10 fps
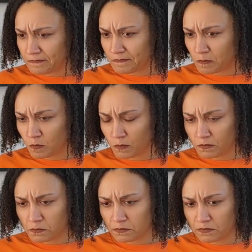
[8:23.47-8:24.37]

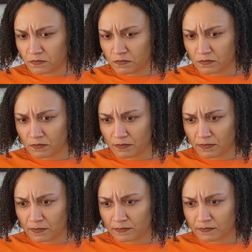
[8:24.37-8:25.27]

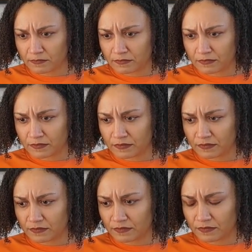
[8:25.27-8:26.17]

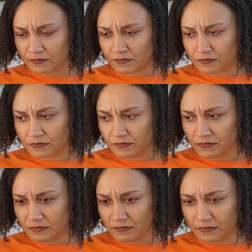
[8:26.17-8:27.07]

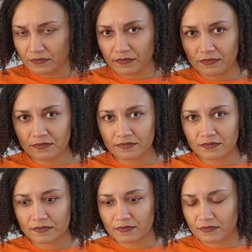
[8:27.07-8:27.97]

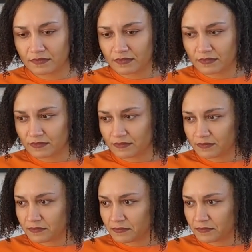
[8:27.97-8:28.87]

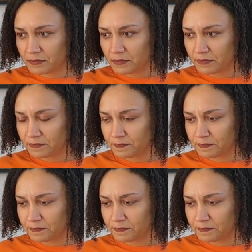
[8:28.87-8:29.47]
The person shown says nothing.